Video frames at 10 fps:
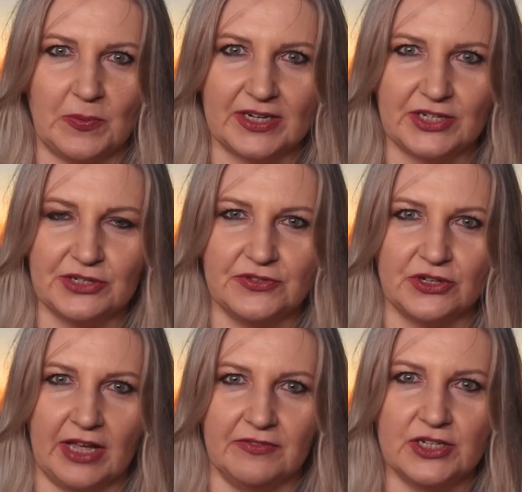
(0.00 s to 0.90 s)
recently
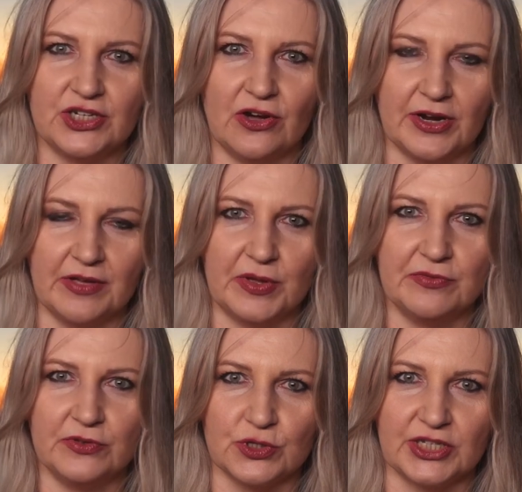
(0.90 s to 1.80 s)
just shot a
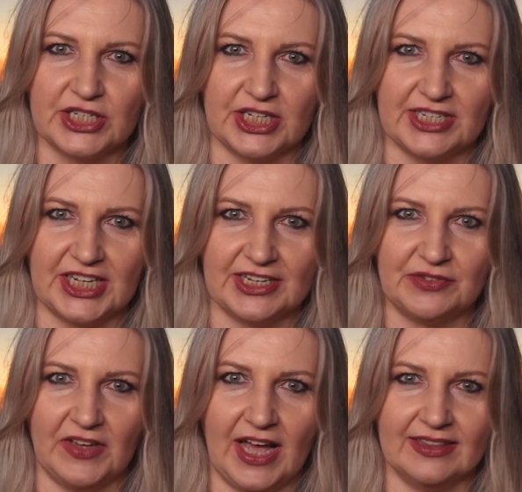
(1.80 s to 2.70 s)
super run and
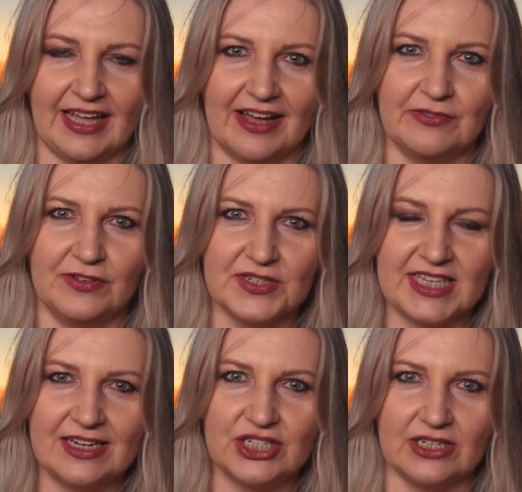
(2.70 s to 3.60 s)
gun news clip
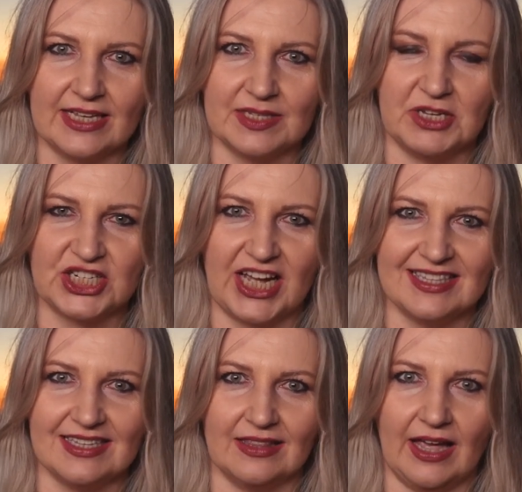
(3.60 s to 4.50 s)
for someone with the
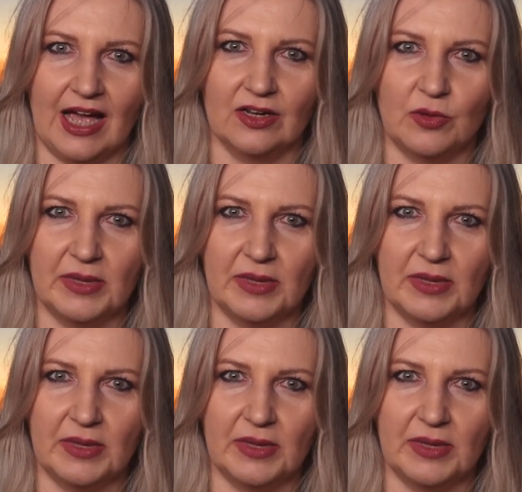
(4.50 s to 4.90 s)
Pavotubes.